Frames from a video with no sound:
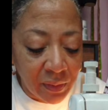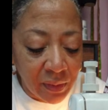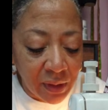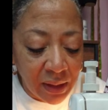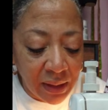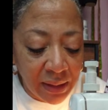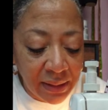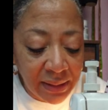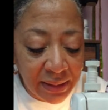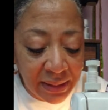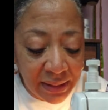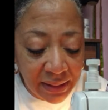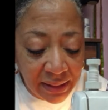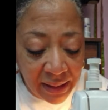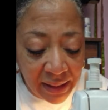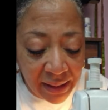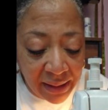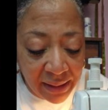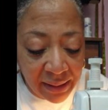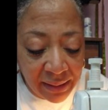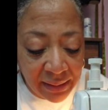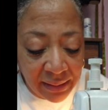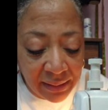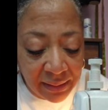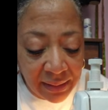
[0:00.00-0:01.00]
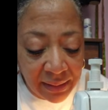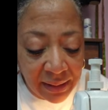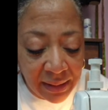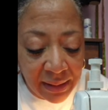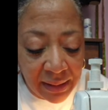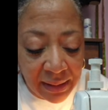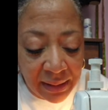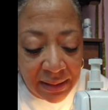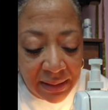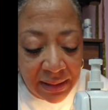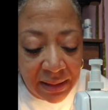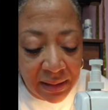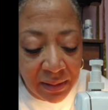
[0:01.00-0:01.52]
I did that. And
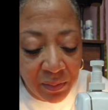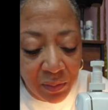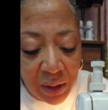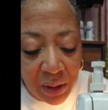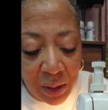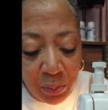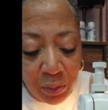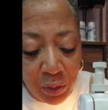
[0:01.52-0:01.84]
I